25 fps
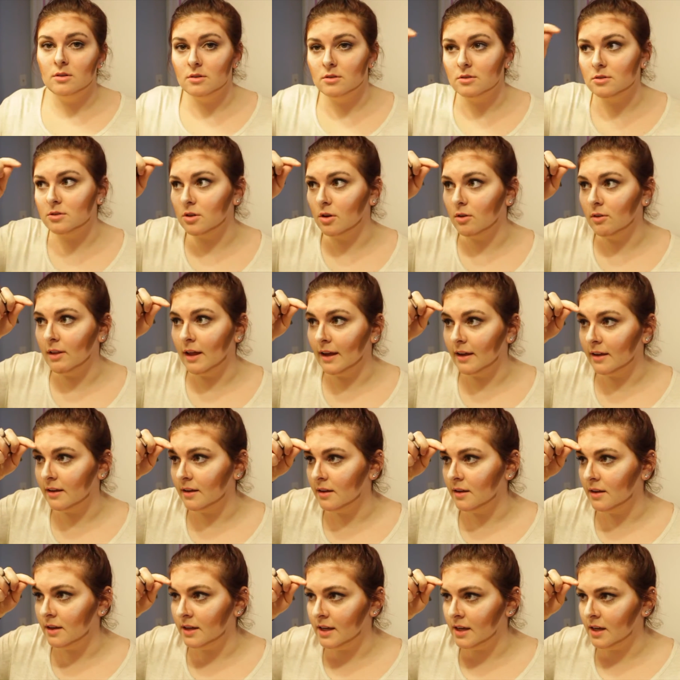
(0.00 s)
so like
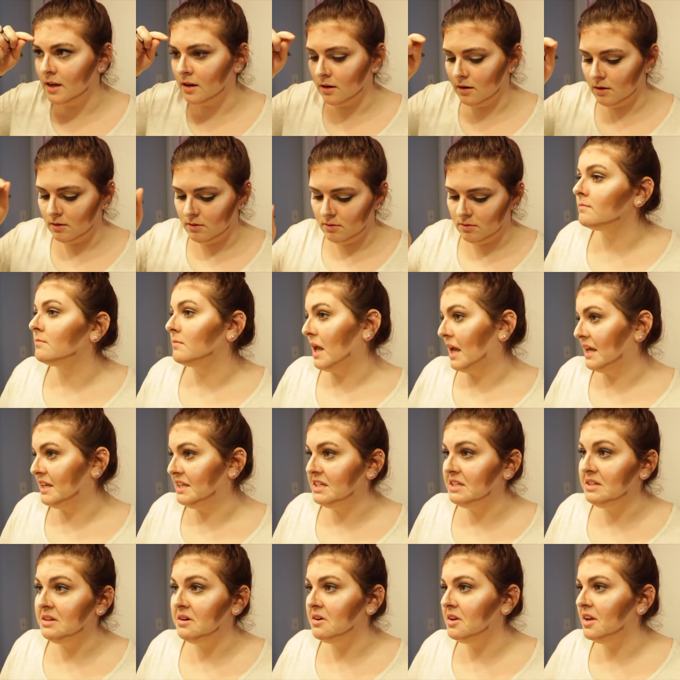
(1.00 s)
here. I
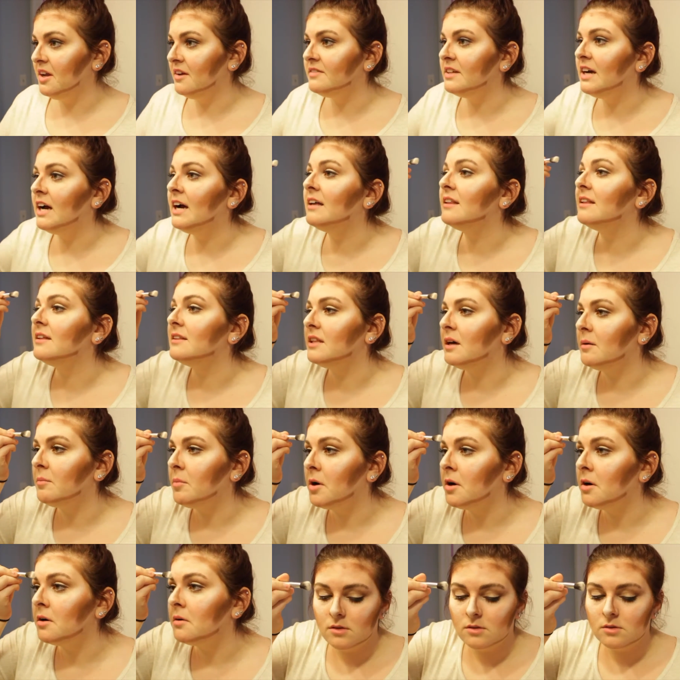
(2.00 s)
didn't know you had to highlight that
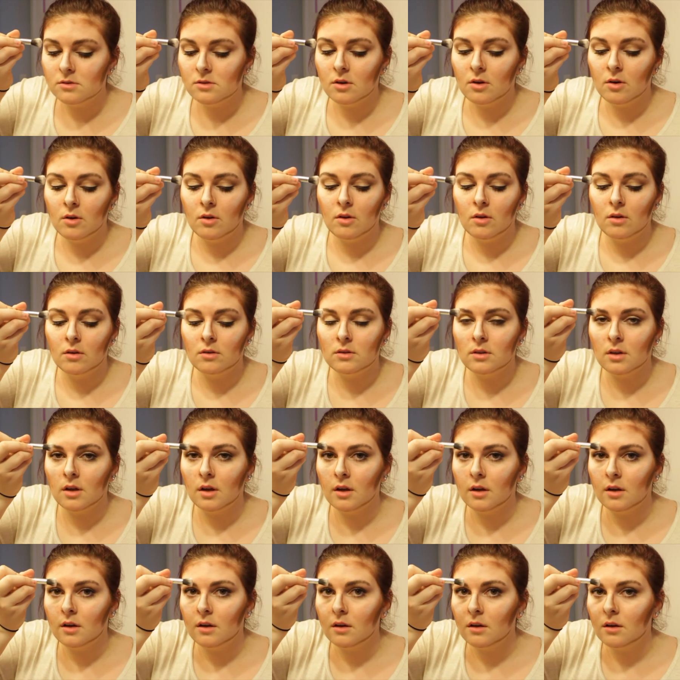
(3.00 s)
part. So it's
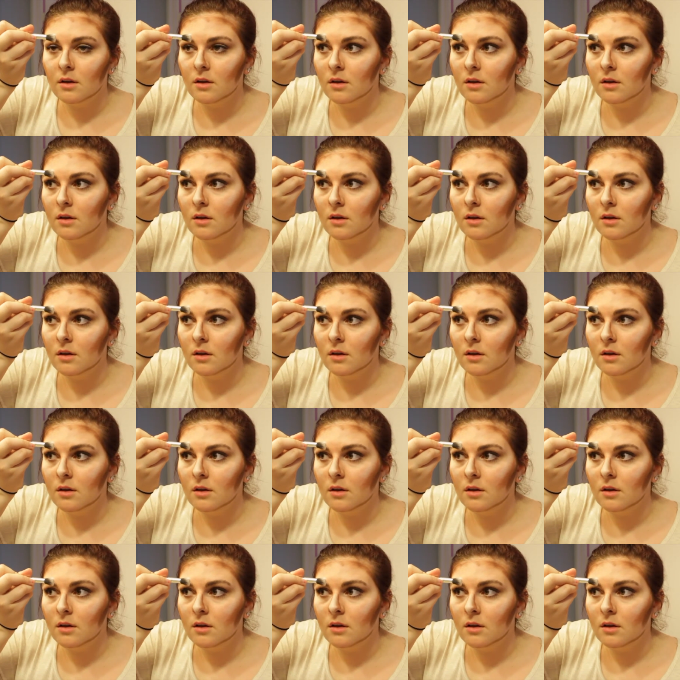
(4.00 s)
like